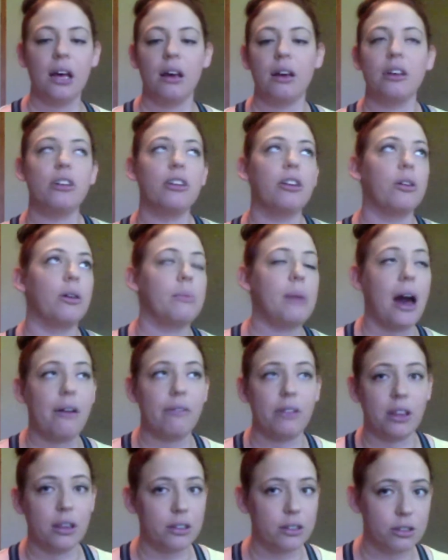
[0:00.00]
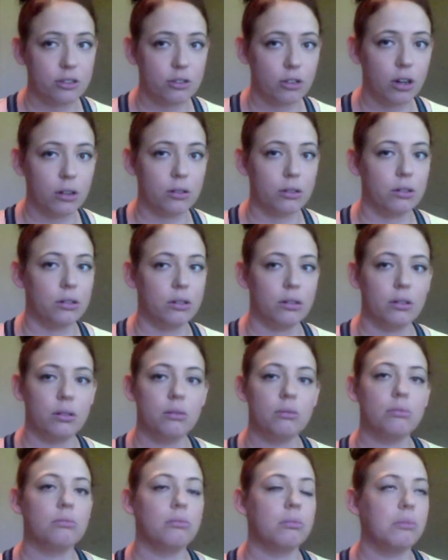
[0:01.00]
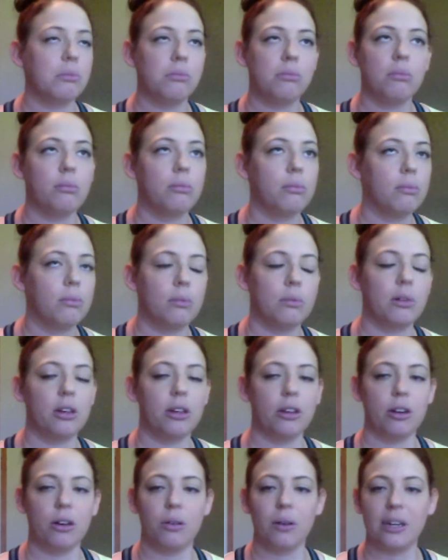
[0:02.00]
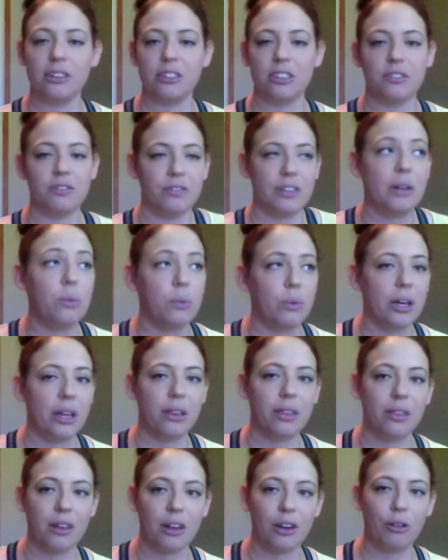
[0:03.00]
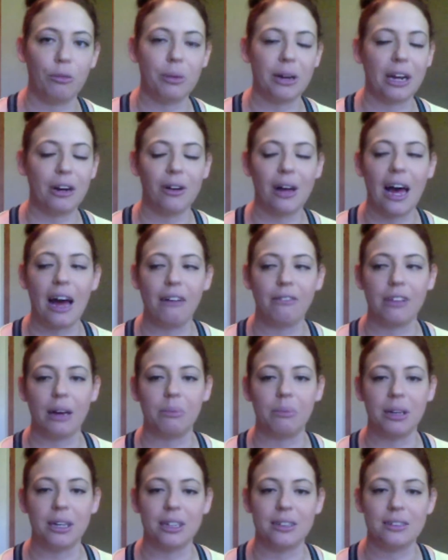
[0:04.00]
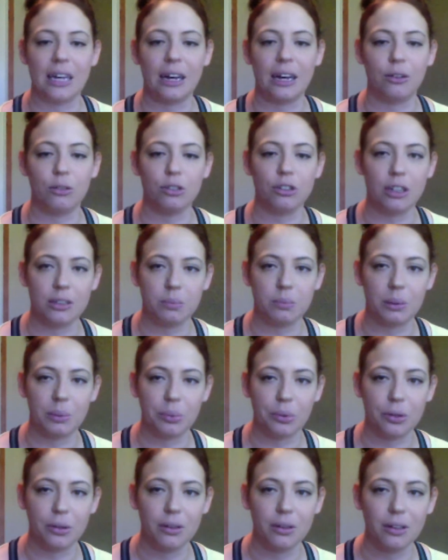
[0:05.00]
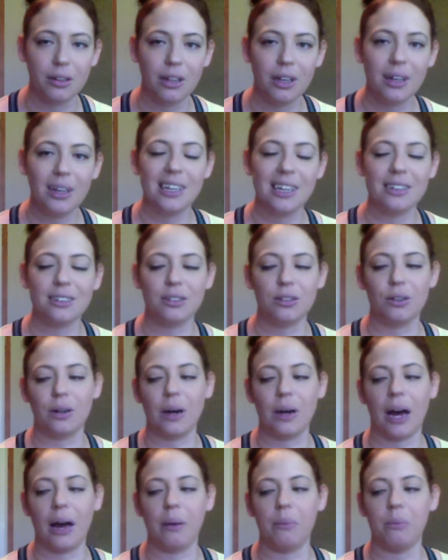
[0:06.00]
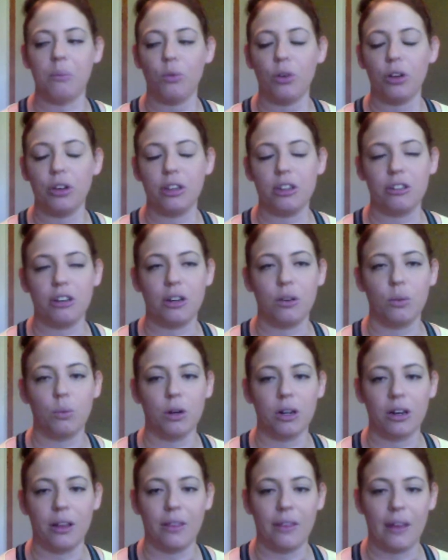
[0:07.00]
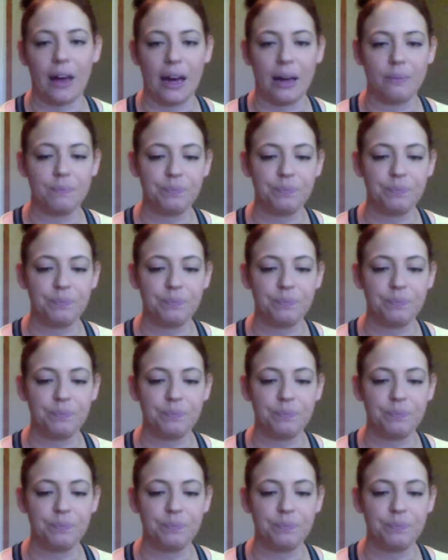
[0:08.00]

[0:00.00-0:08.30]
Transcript: I'm having this struggle, and just vent with, but I don't have that because I don't trust people. So I'm really trying to work on that.